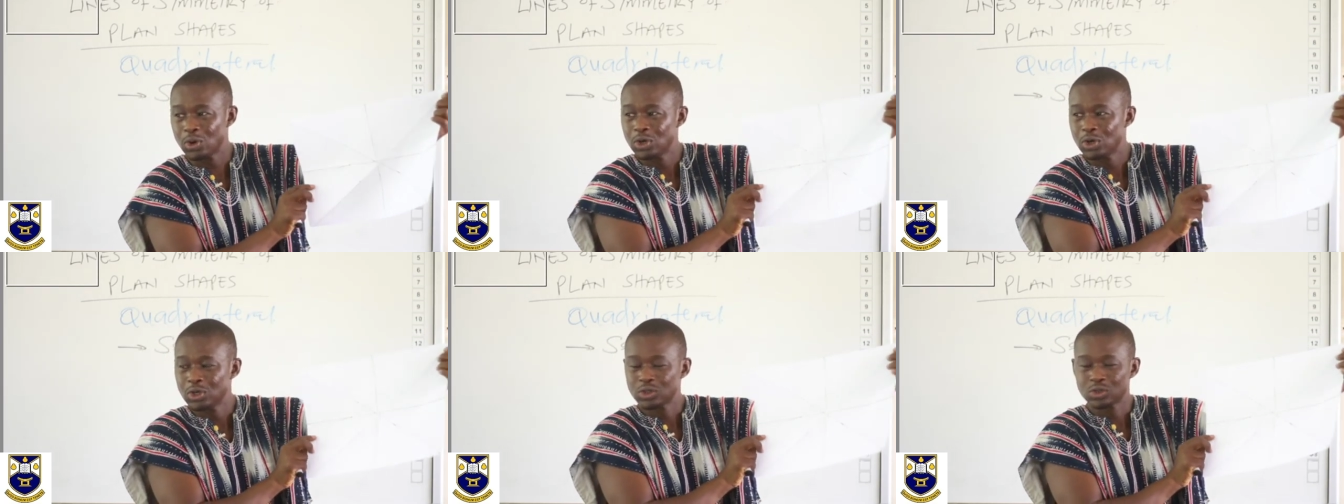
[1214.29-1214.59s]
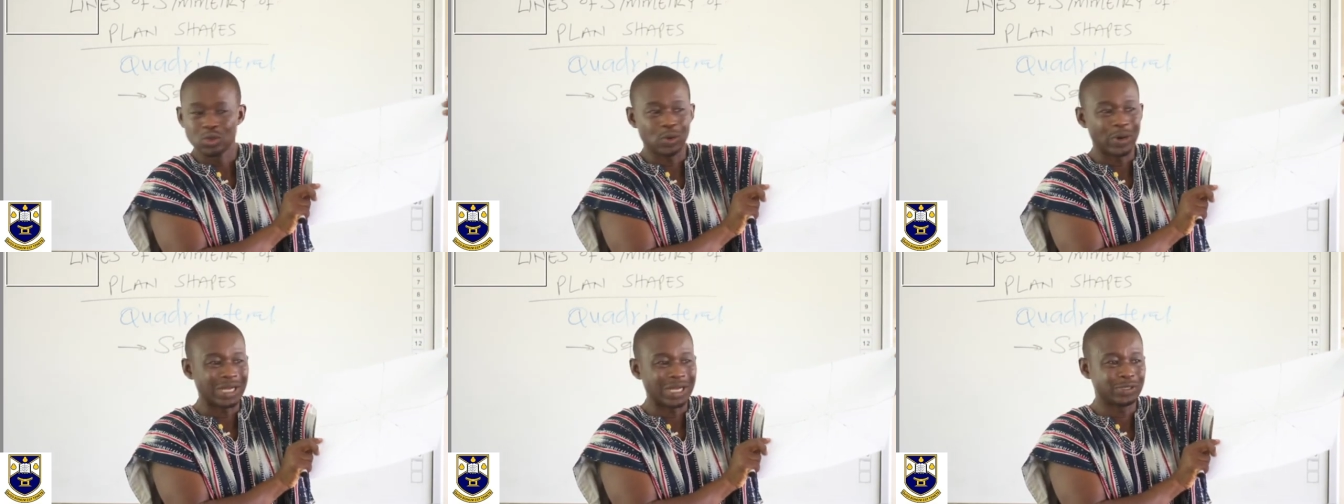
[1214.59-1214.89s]
So
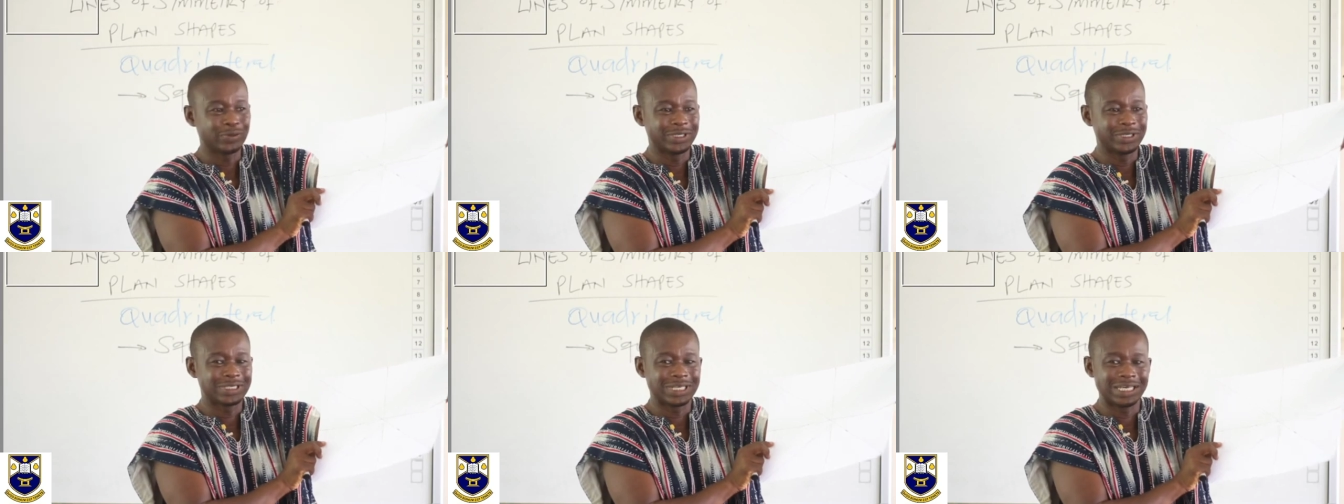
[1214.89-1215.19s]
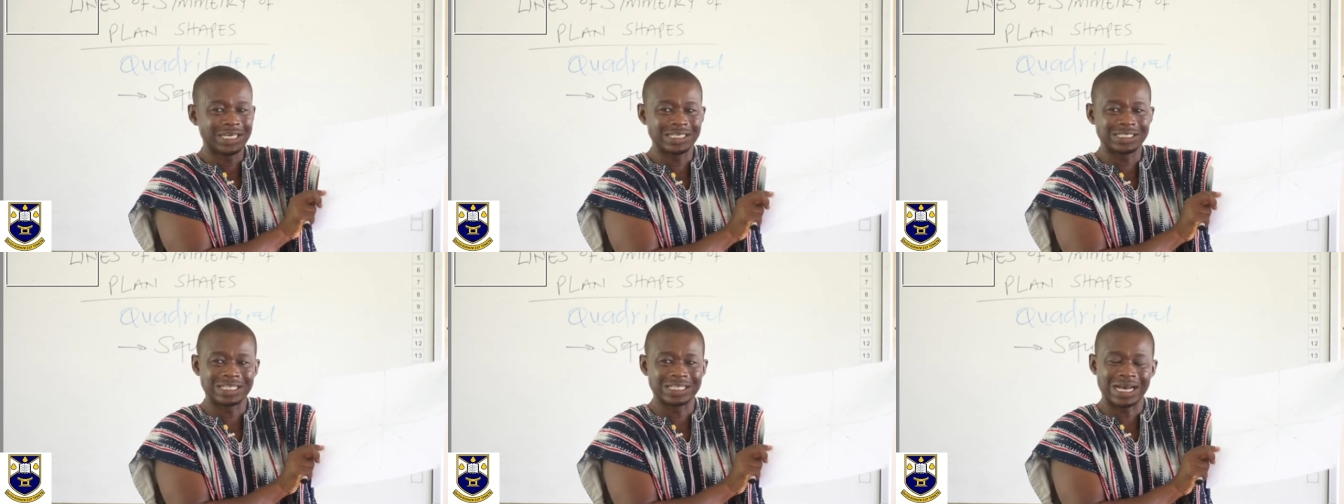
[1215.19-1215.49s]
what we say
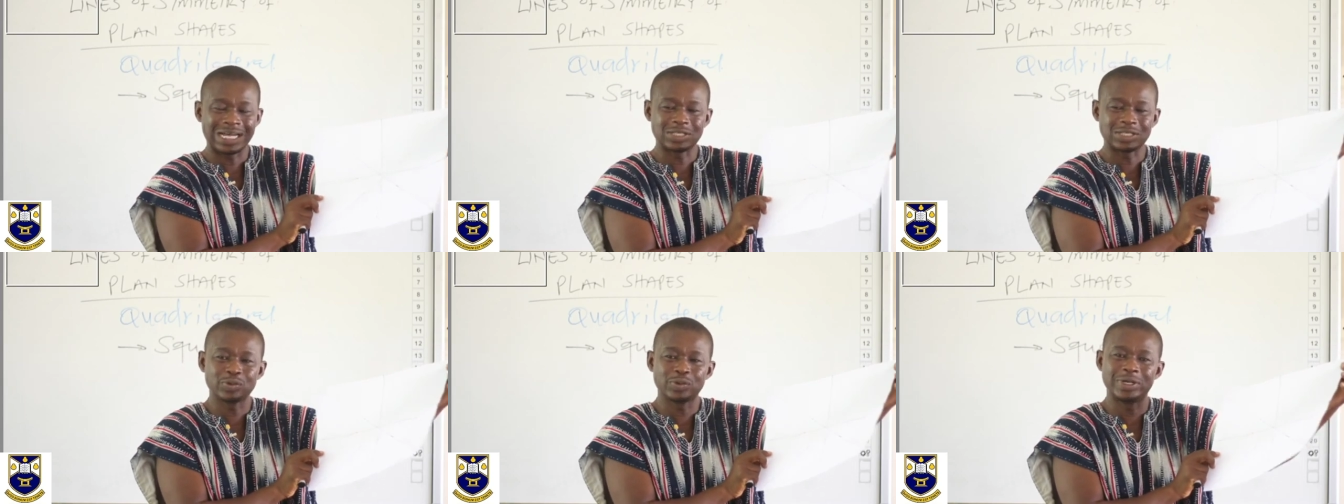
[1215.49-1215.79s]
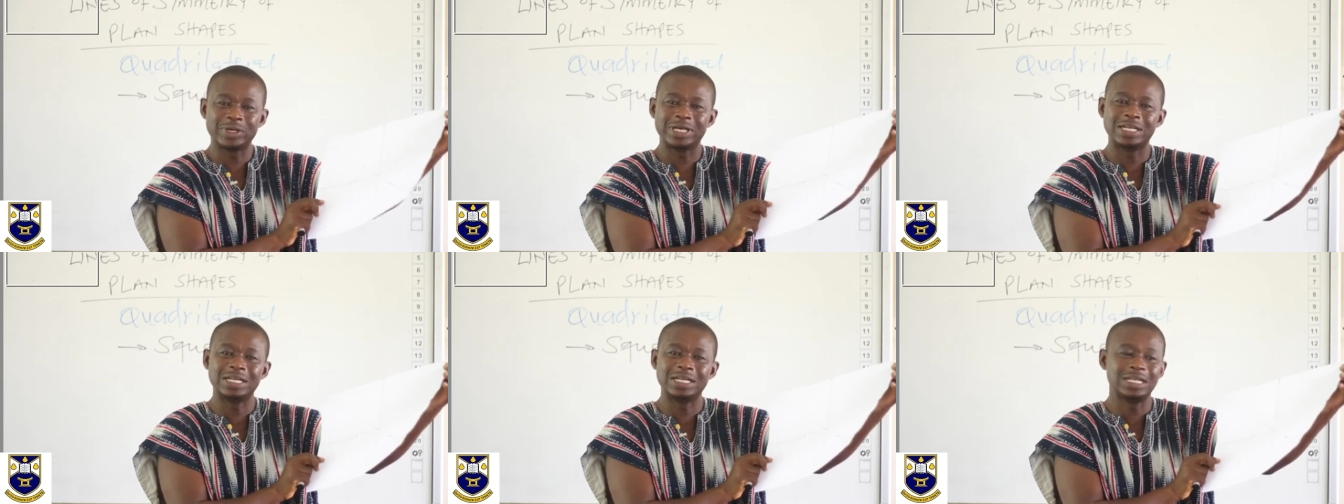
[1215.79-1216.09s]
is that
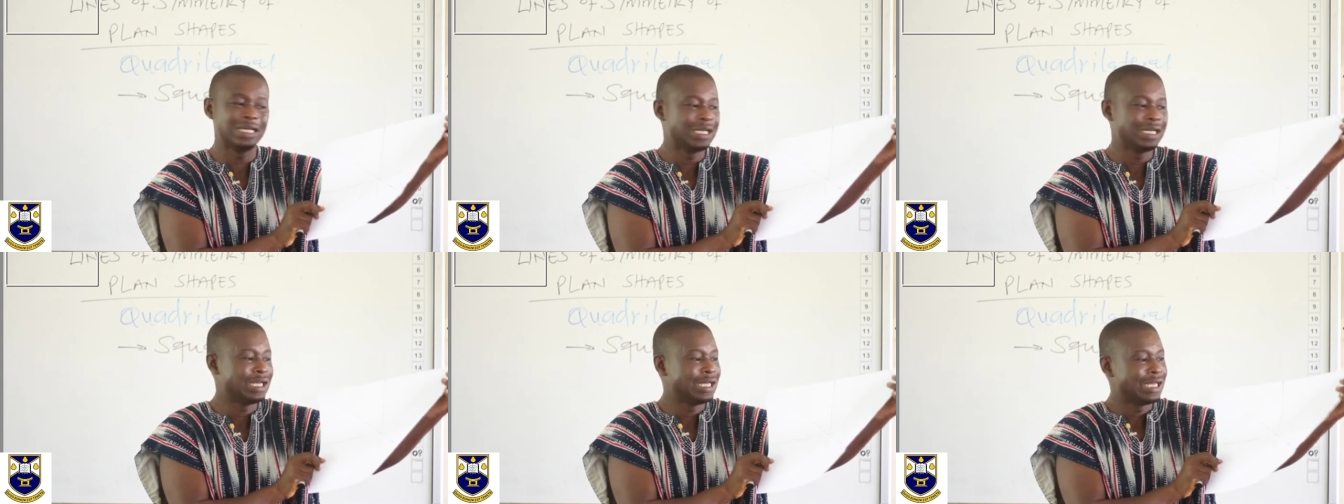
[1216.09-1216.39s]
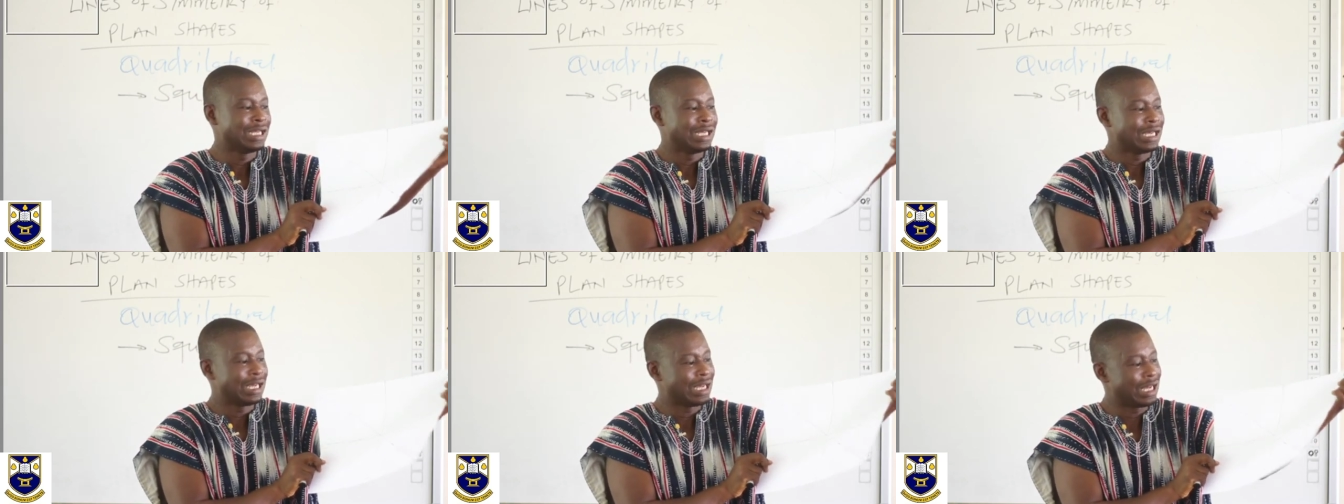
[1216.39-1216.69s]
with
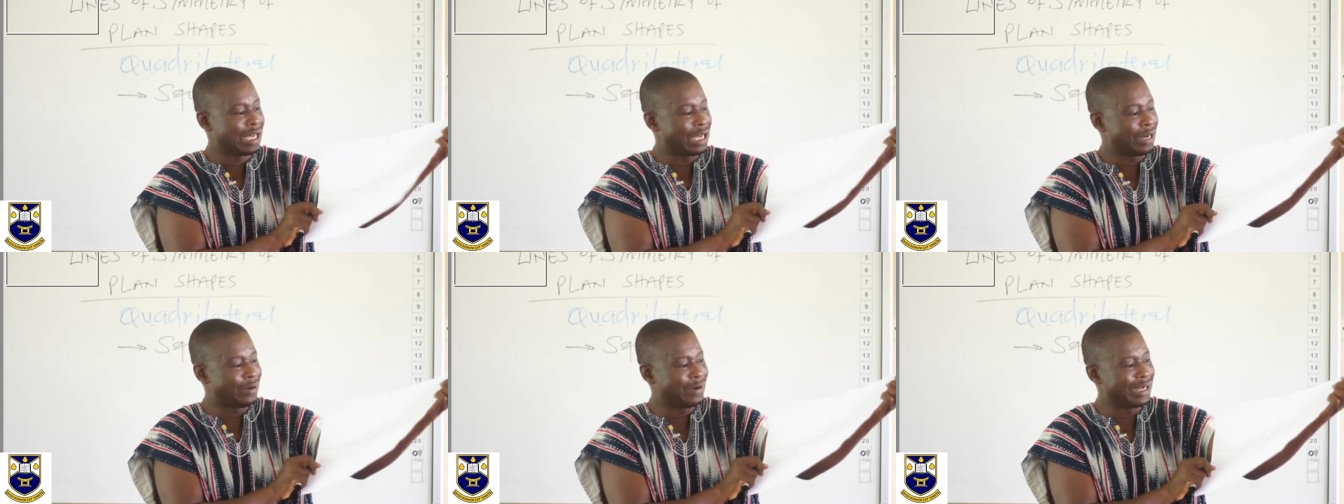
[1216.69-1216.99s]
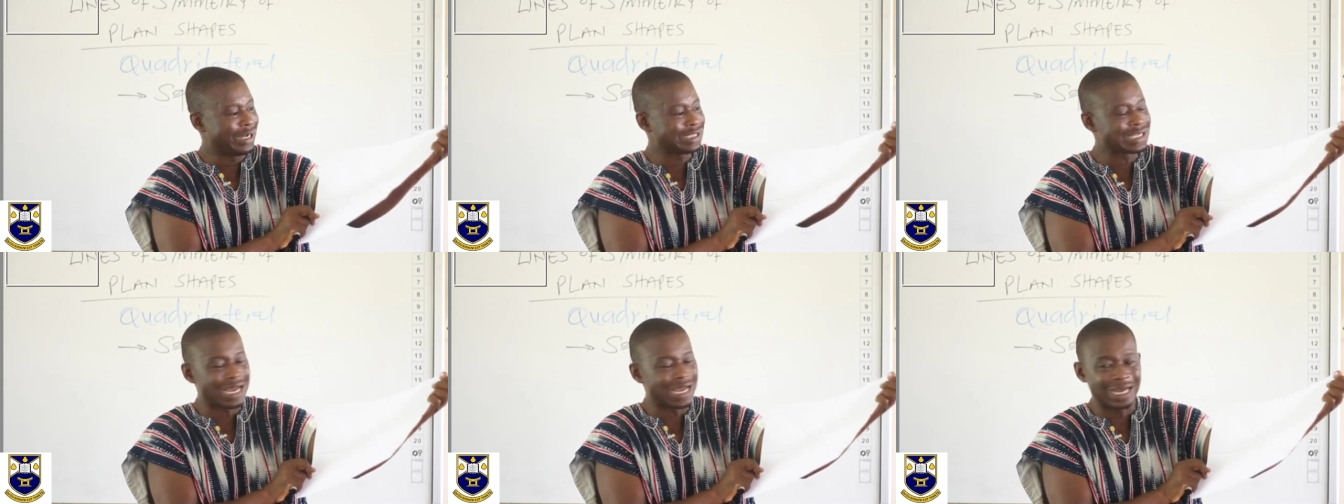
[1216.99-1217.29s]
a
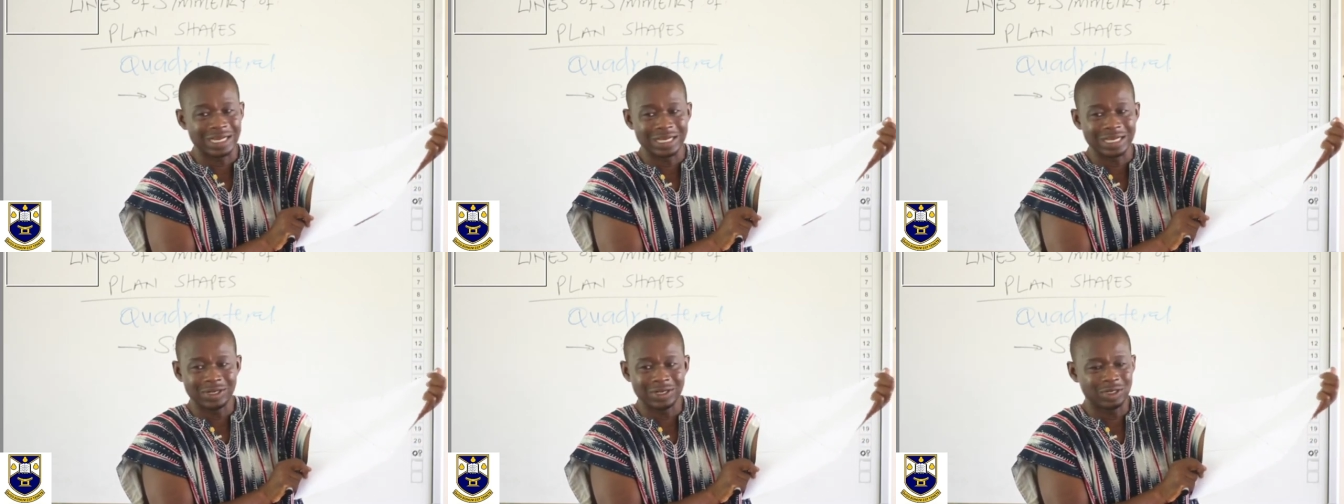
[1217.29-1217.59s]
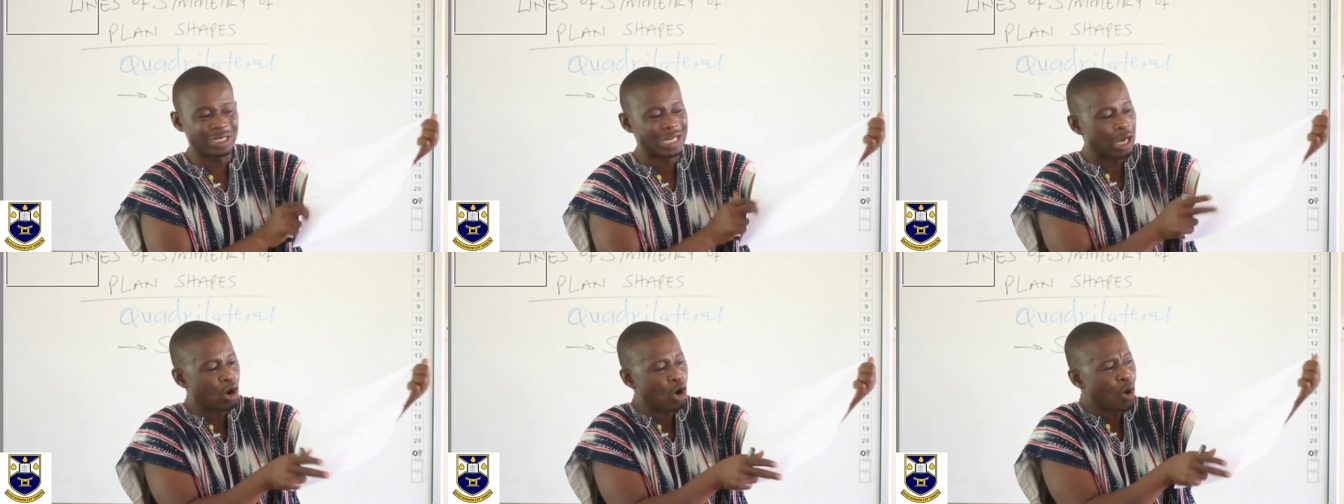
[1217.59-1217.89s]
rectangle,
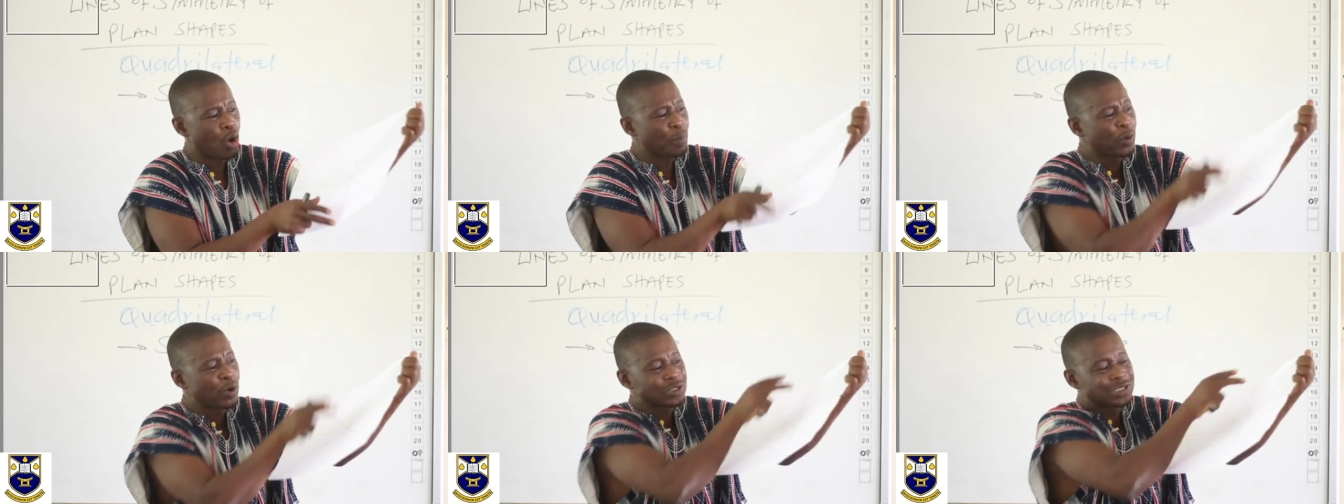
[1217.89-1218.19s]
the opposite